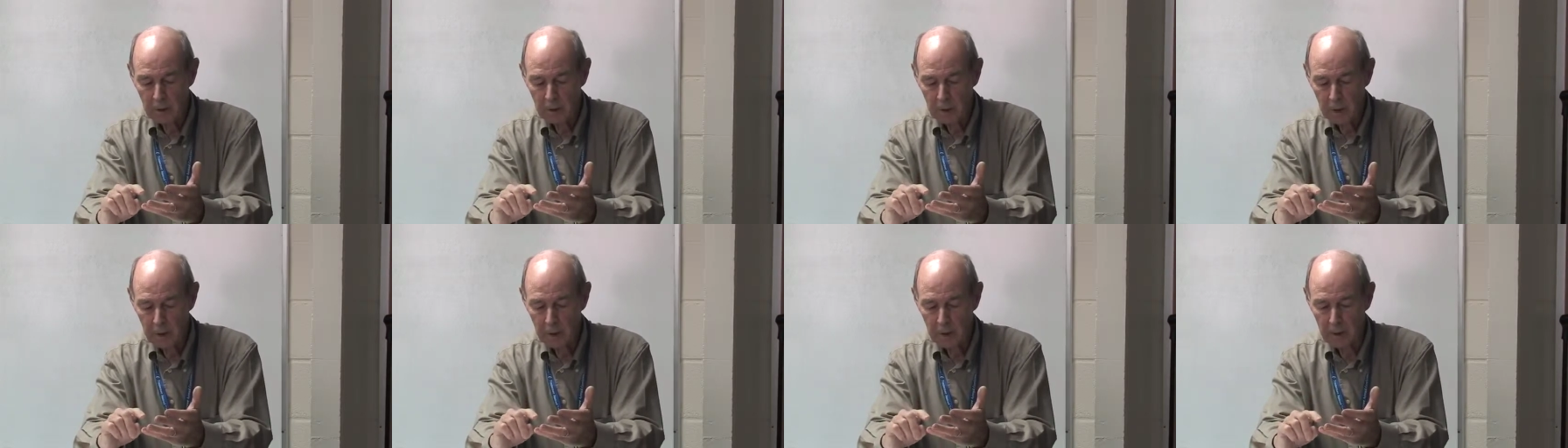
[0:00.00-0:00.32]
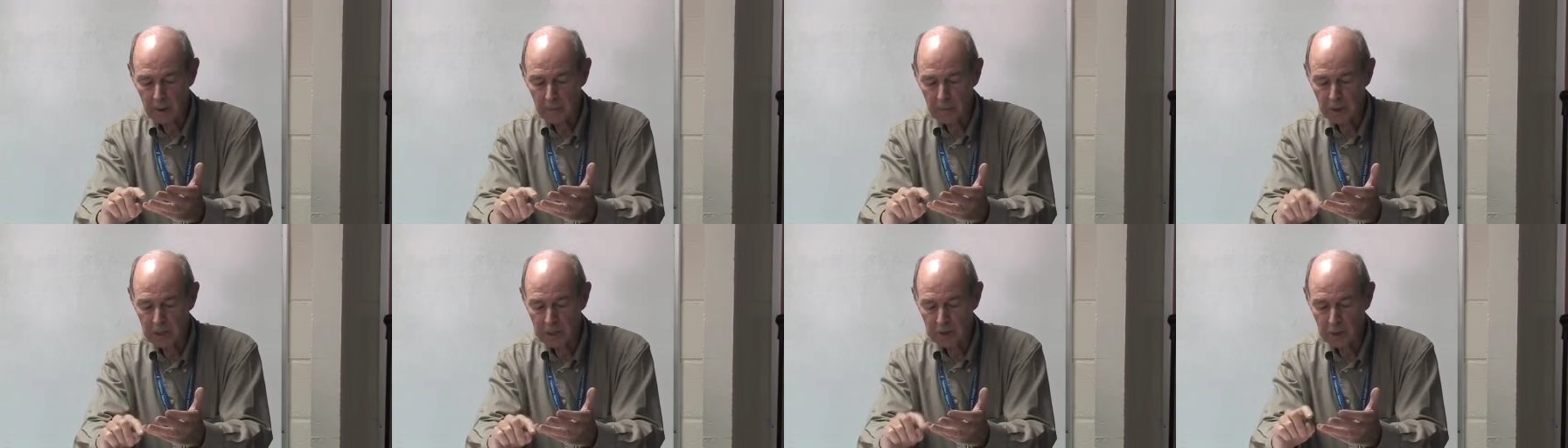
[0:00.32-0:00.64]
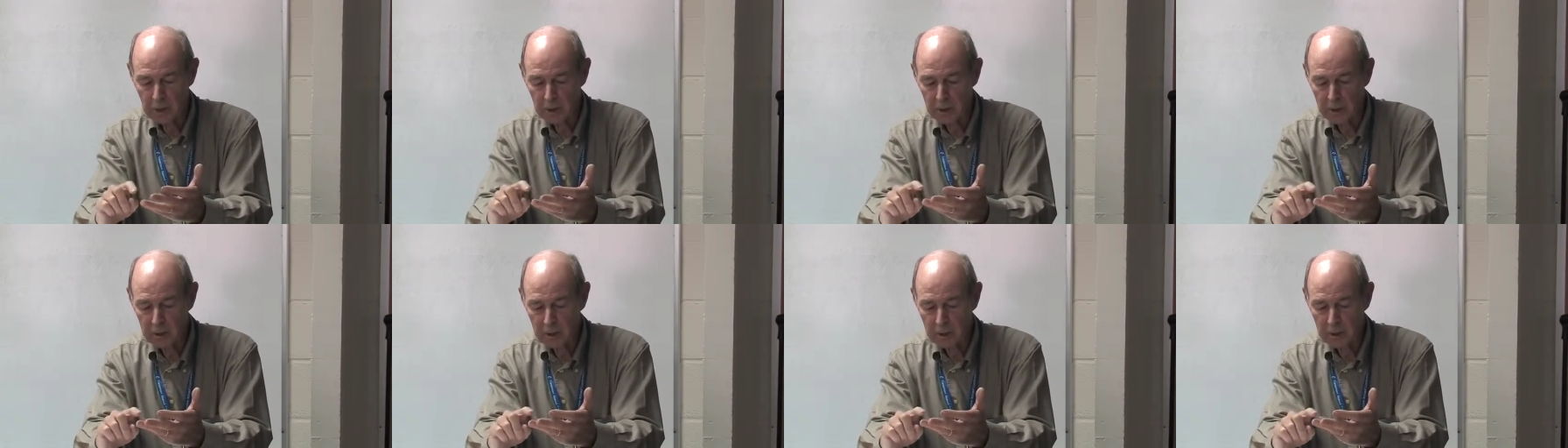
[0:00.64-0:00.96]
uh,
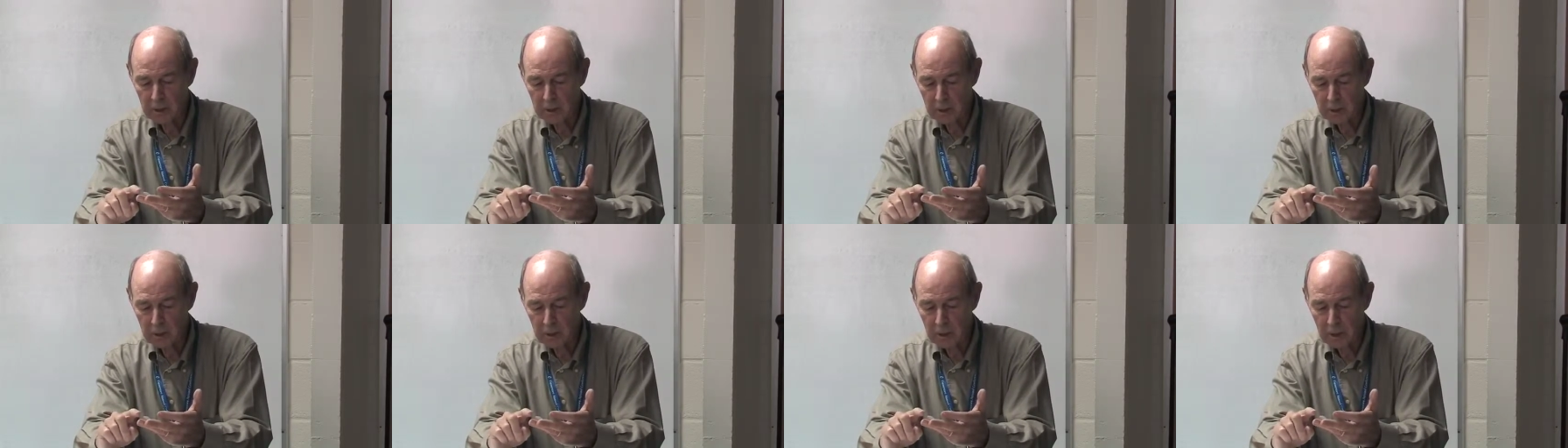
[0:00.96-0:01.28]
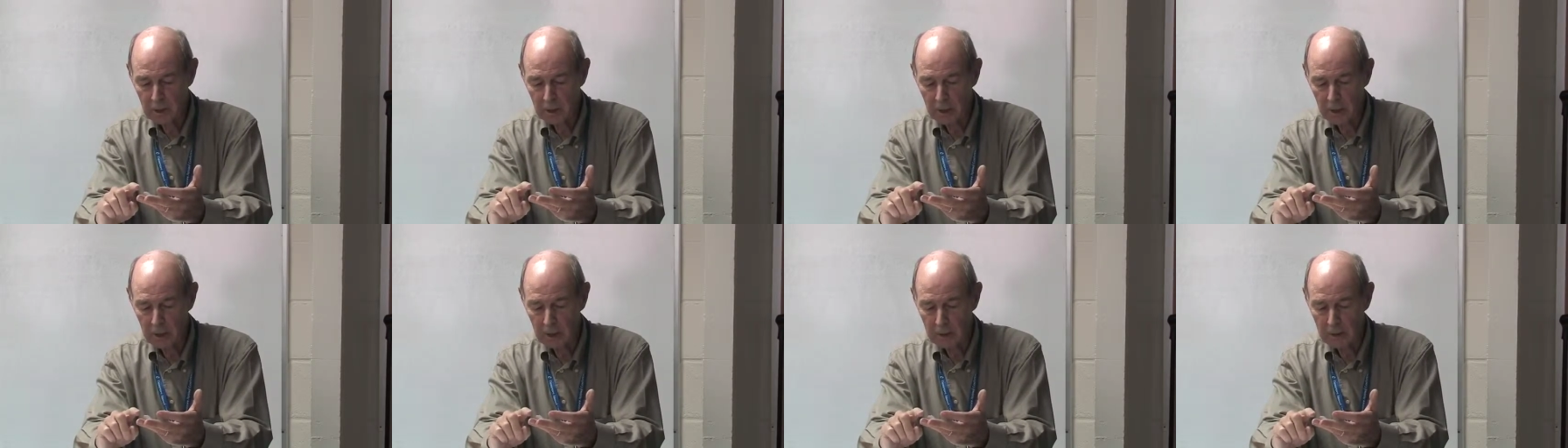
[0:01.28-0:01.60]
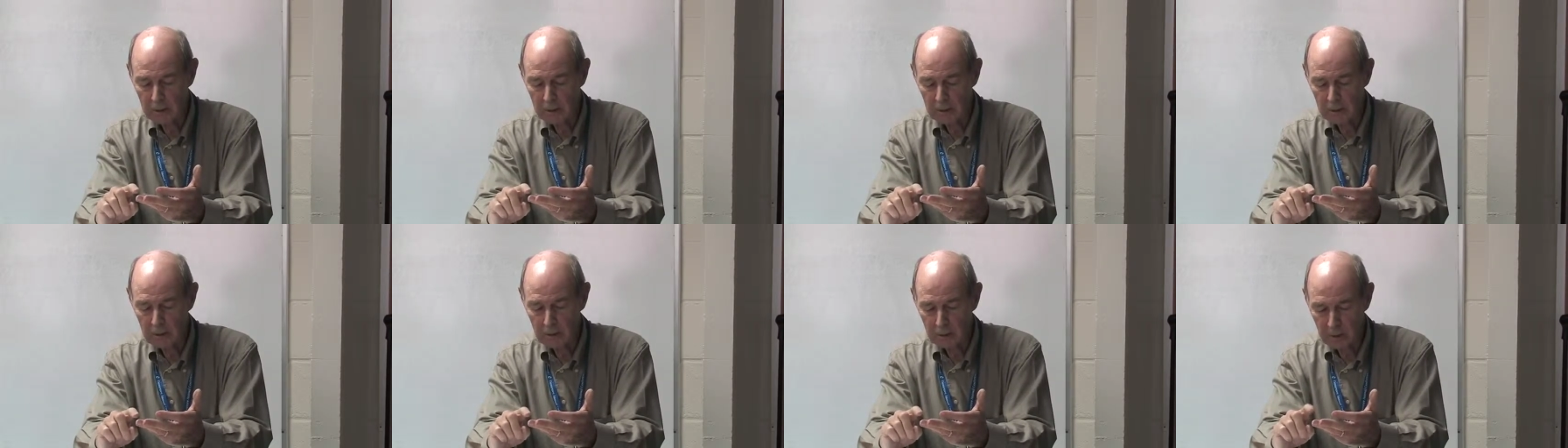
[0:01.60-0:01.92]
Mexican
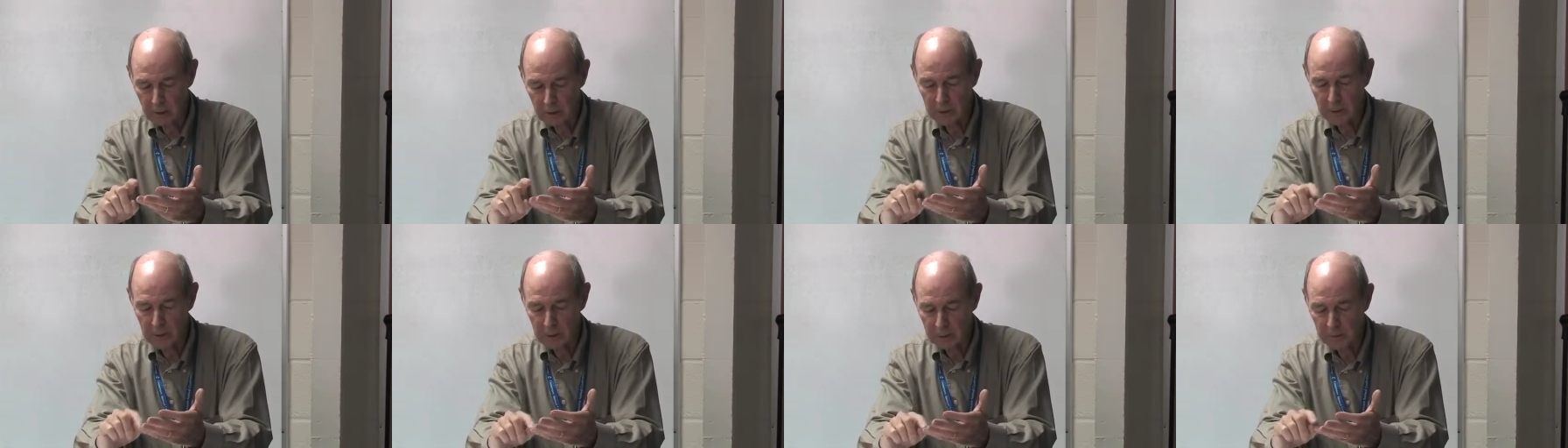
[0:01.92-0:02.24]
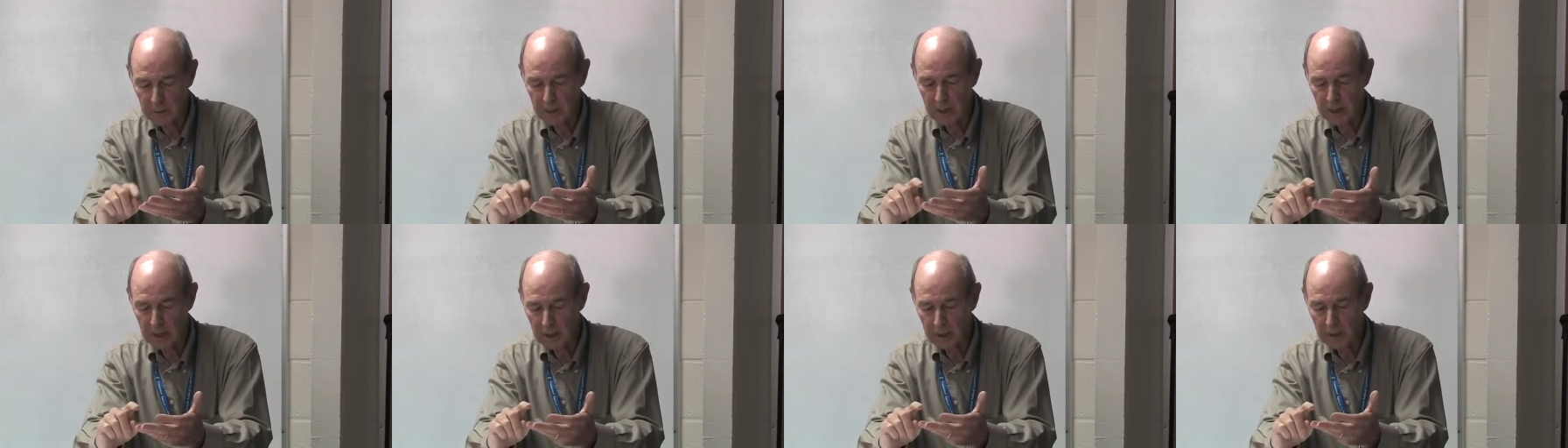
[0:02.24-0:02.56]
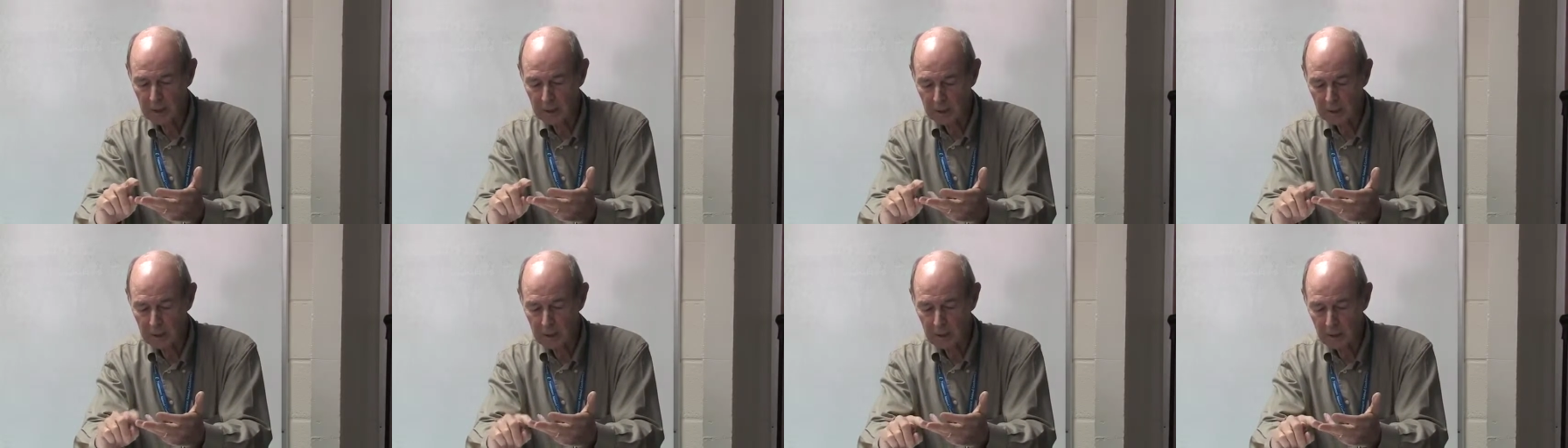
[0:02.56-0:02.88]
uh, or
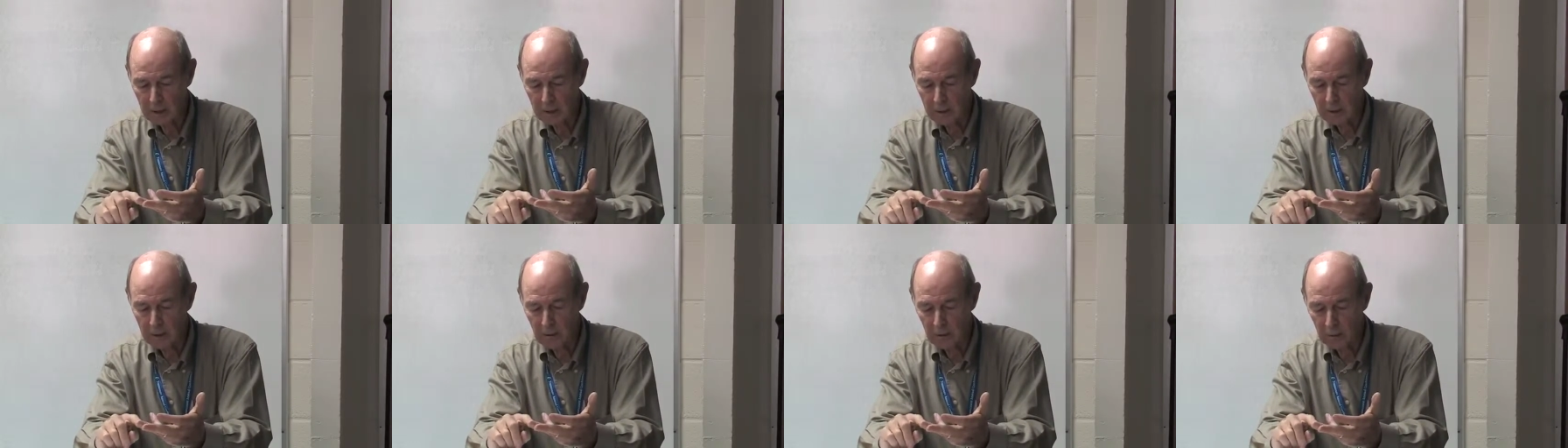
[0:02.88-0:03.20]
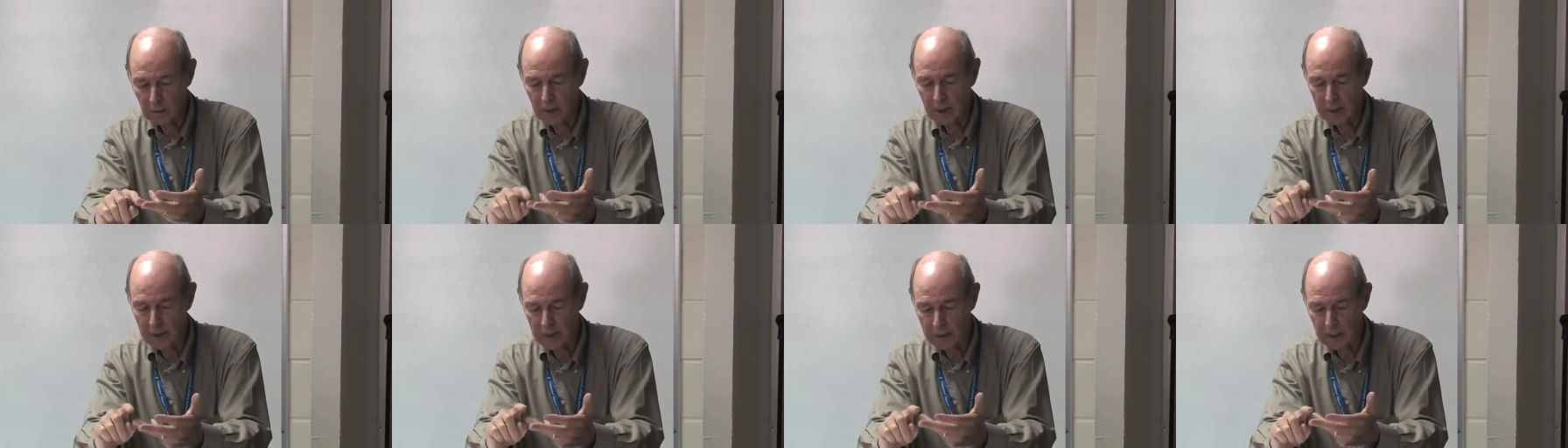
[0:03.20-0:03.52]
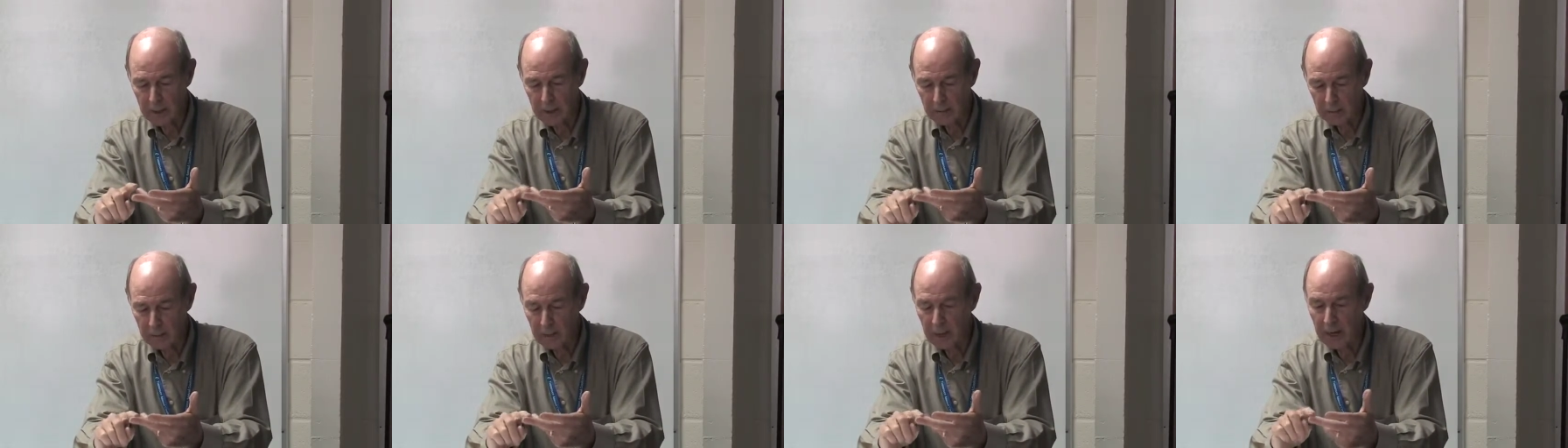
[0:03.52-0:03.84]
Hispanic, white,
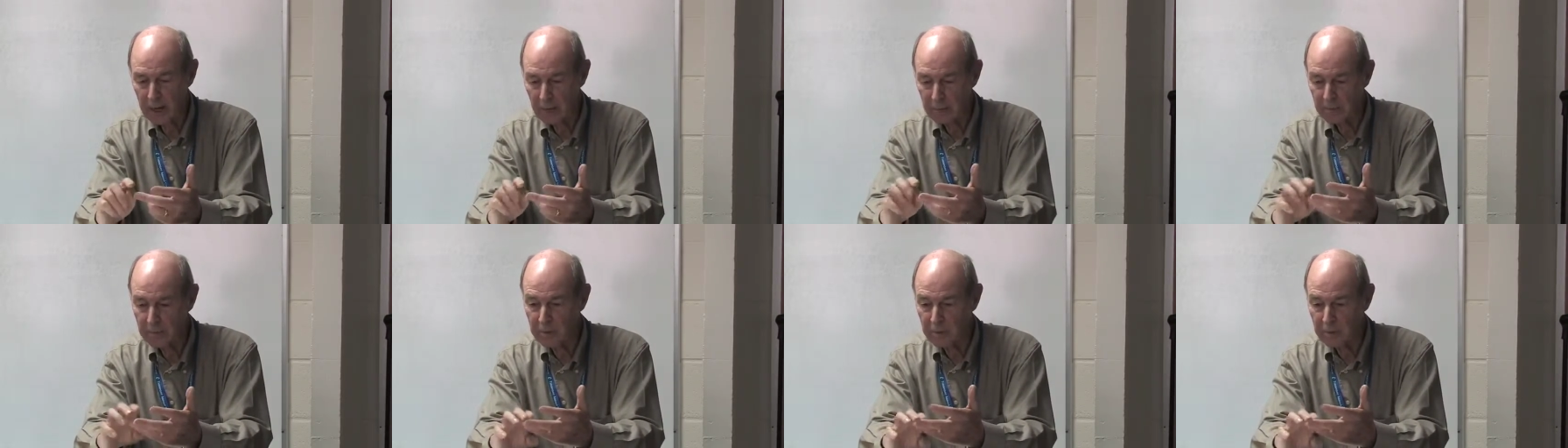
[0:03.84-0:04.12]
and black